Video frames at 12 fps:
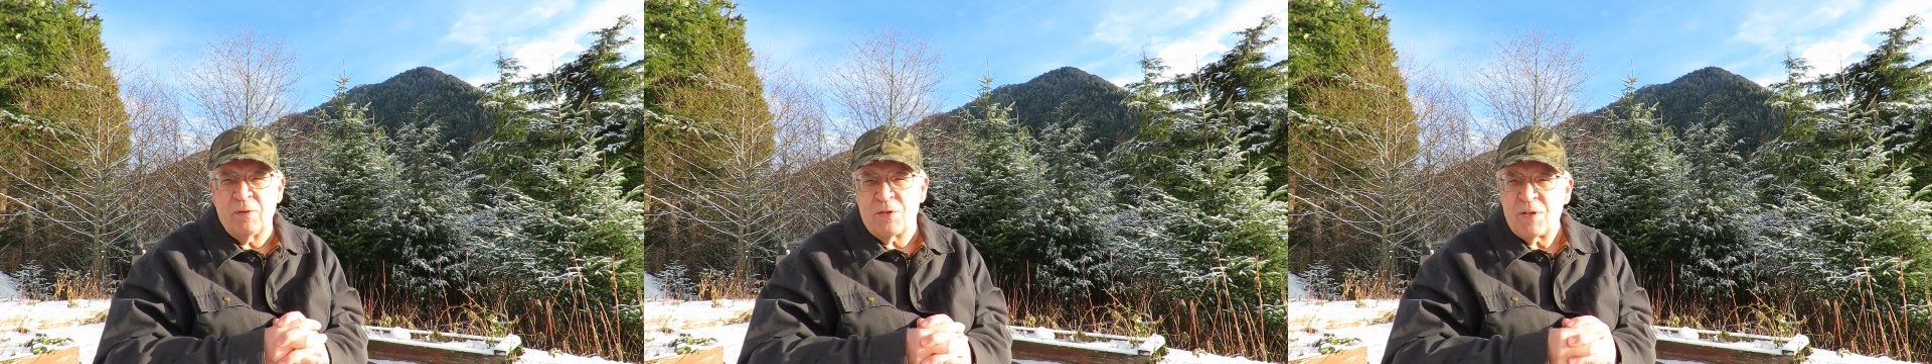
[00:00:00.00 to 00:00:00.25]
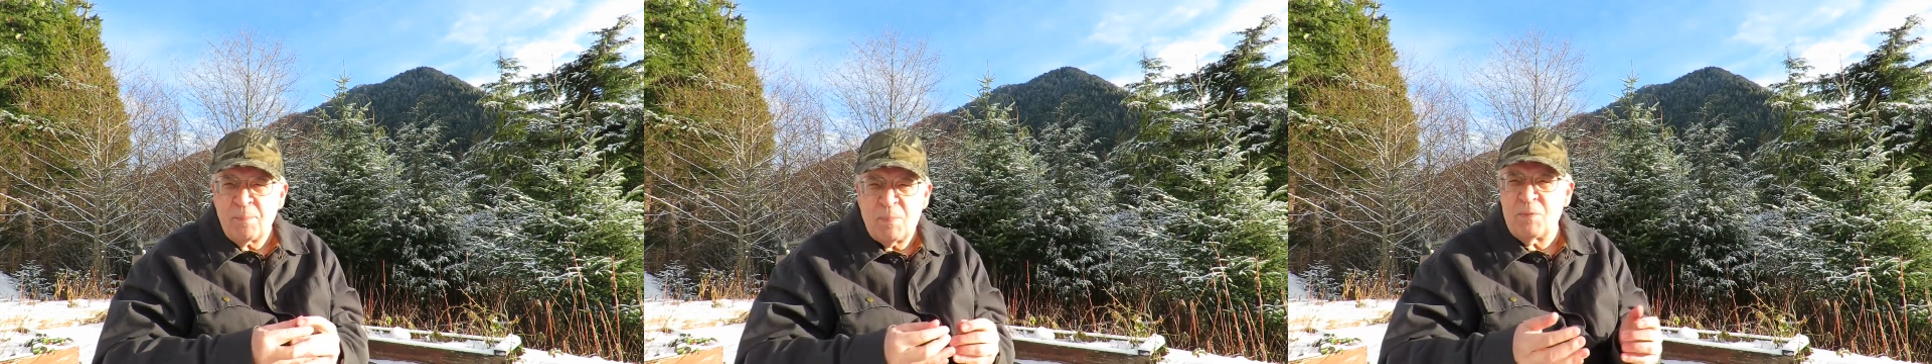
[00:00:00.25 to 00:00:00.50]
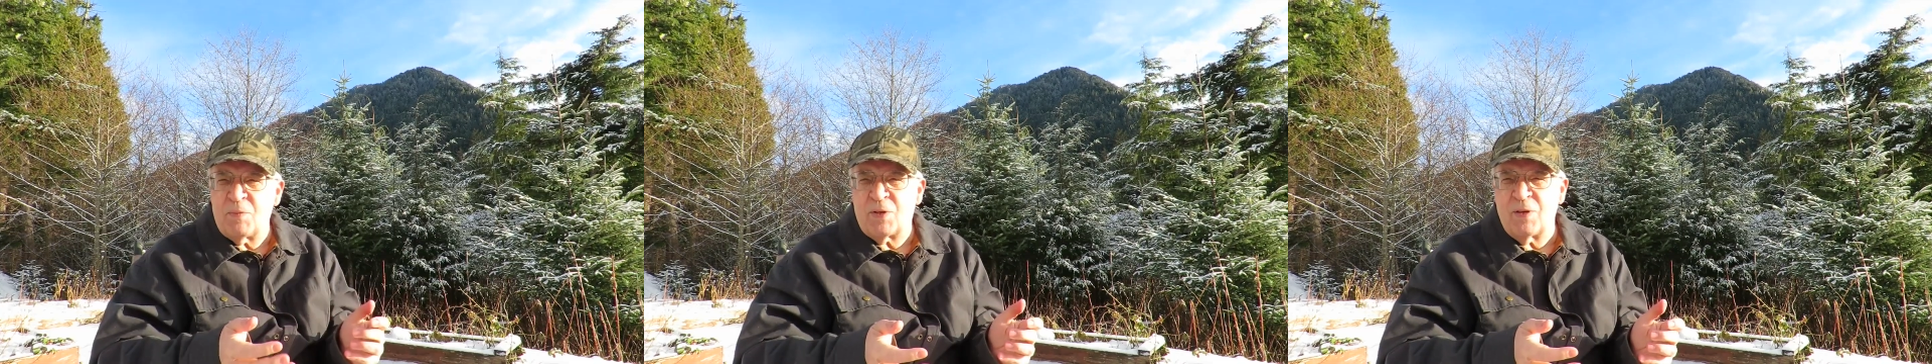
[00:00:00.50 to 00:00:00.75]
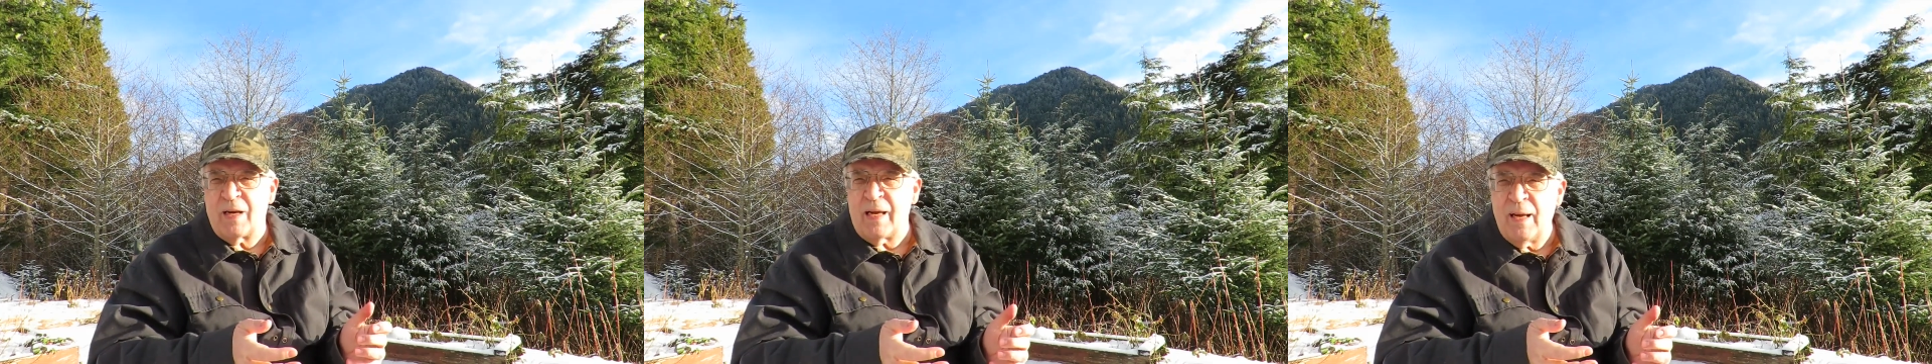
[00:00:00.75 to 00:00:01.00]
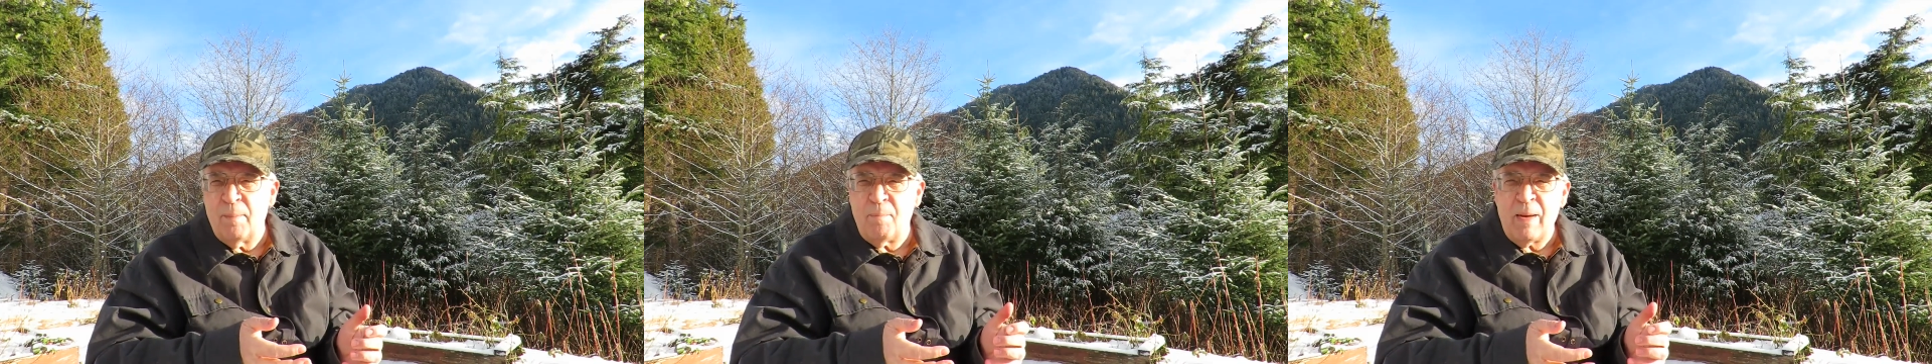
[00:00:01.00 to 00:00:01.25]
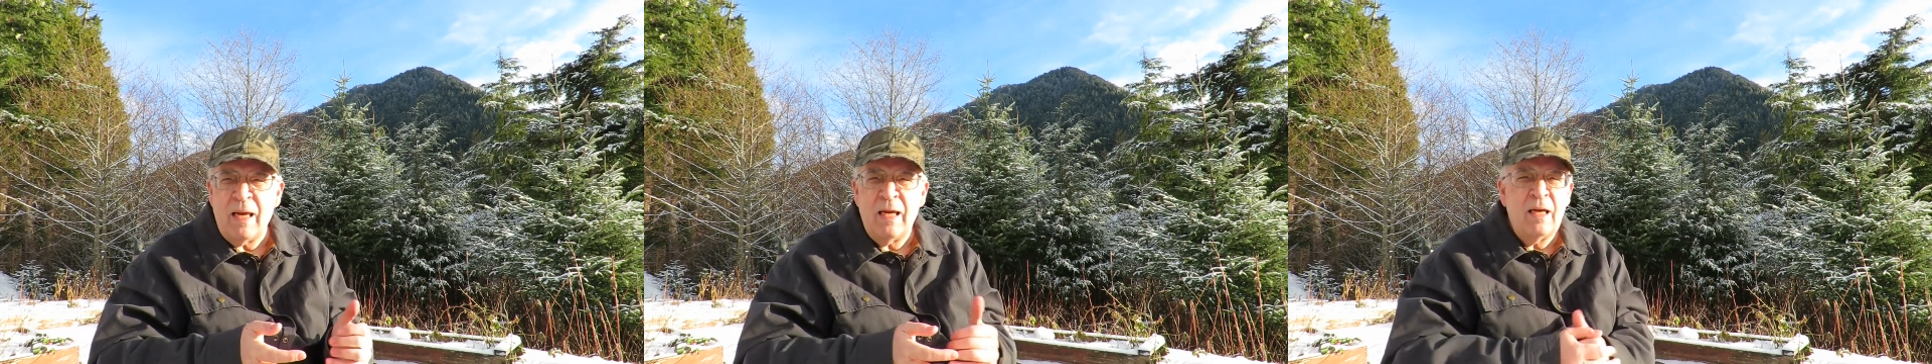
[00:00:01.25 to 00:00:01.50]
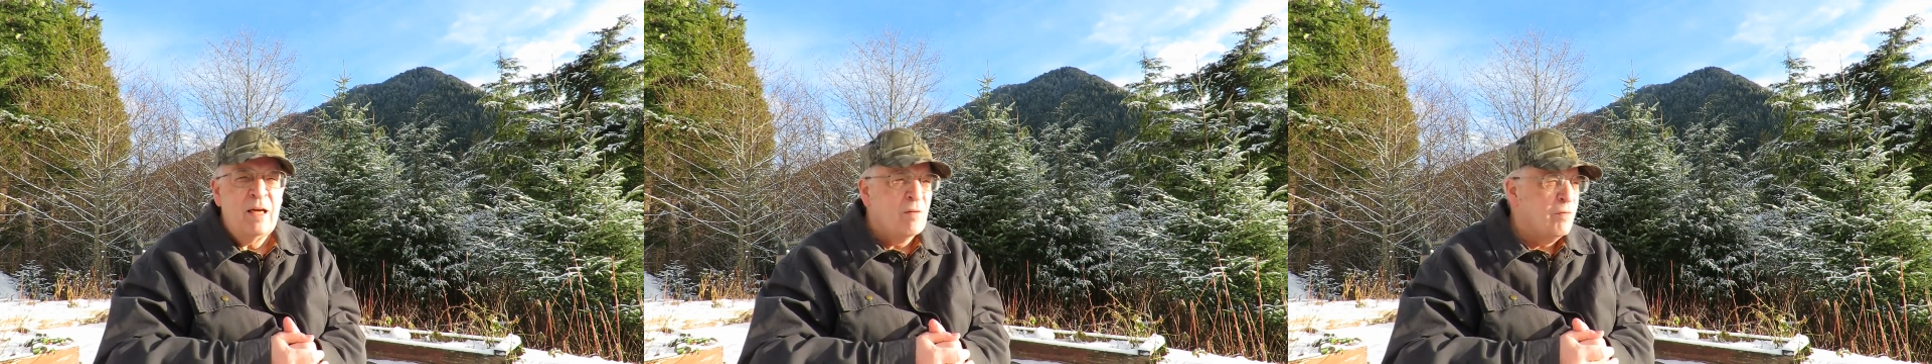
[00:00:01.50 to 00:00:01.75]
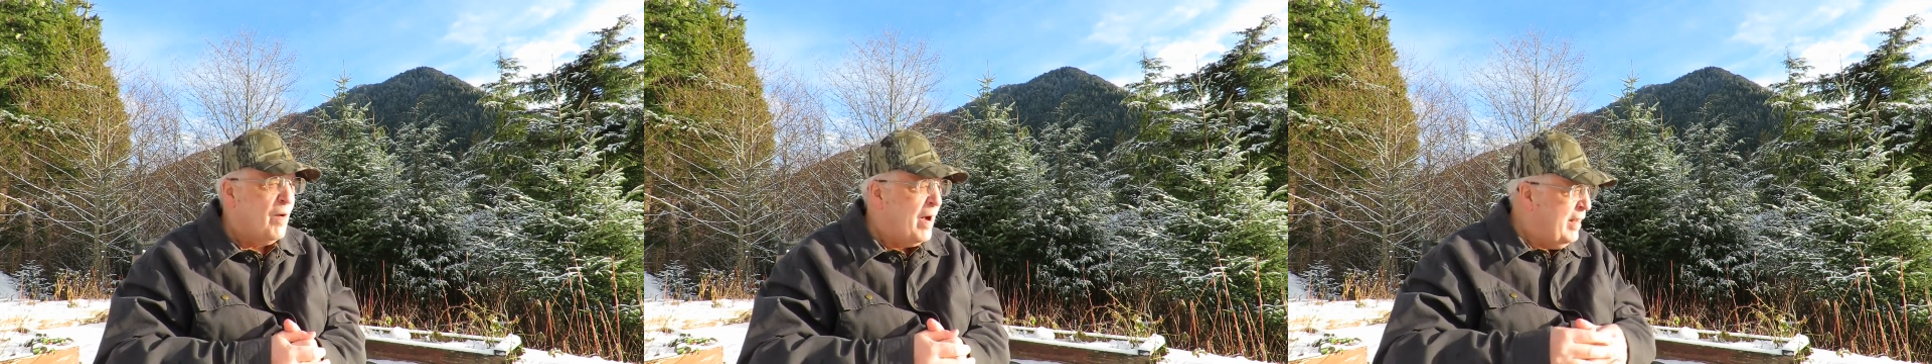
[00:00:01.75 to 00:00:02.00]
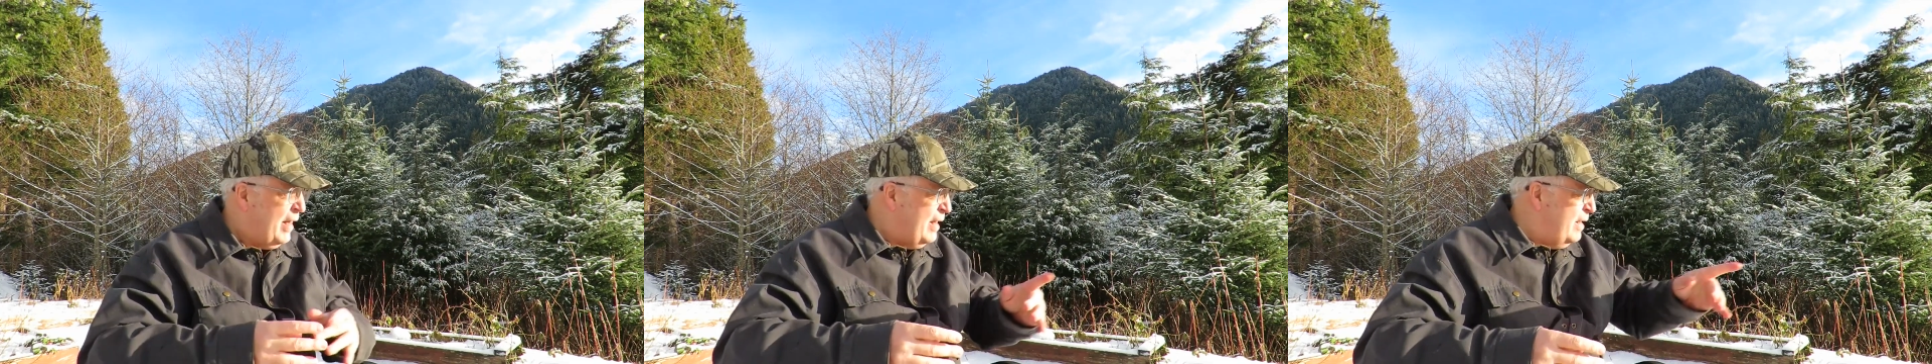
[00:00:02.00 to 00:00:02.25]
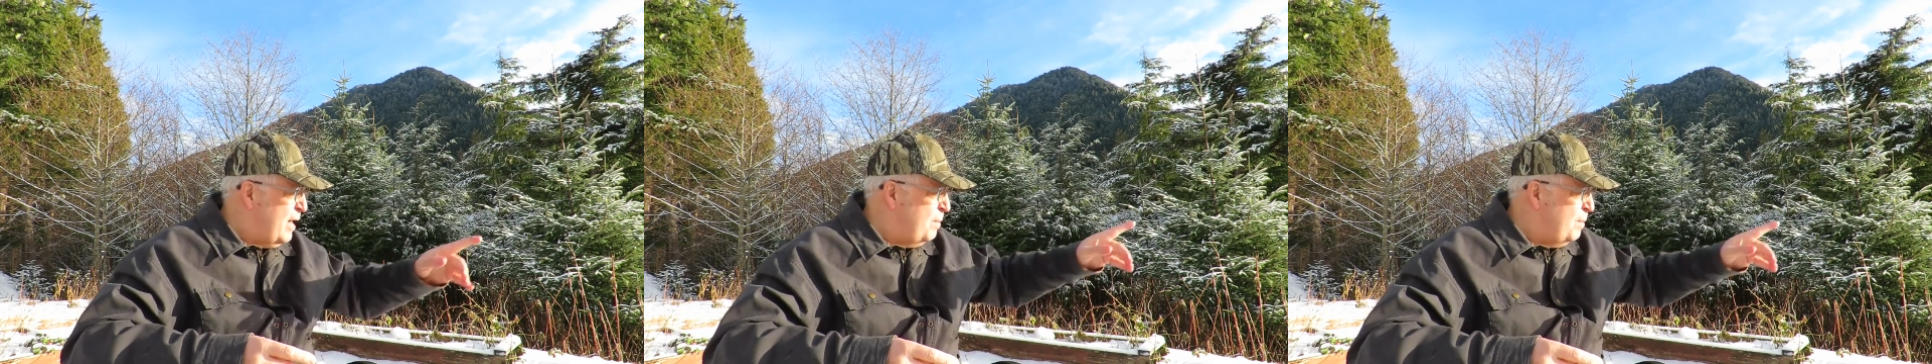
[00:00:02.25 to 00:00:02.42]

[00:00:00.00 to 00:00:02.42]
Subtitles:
or something was going to hit me, or if I'd end